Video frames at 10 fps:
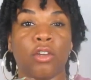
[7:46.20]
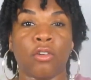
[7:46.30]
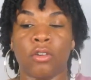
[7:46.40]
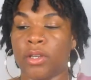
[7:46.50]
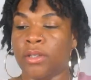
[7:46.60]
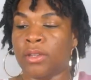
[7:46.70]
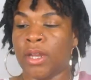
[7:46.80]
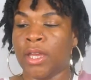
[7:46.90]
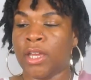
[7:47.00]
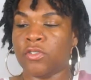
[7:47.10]
curl kit that I
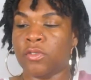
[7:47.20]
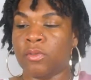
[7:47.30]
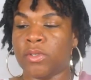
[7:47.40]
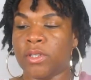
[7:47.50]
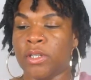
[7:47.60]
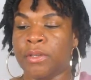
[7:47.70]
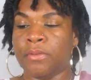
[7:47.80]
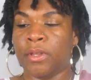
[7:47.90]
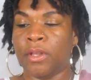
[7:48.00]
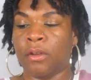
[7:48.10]
actually
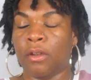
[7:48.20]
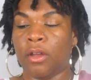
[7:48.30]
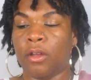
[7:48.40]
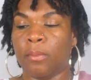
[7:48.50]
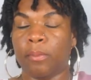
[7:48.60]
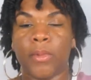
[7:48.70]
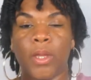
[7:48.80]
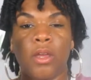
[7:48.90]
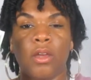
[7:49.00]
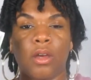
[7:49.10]
received their, um,
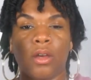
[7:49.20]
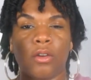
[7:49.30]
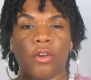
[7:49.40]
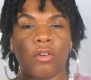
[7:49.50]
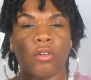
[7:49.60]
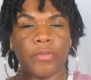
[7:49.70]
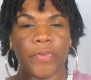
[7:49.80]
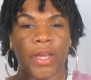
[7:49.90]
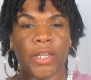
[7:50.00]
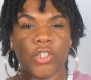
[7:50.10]
curl
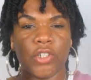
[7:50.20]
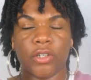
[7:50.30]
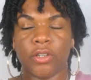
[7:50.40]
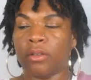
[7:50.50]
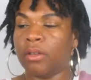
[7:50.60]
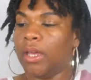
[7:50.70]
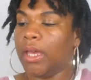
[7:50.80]
defining gel.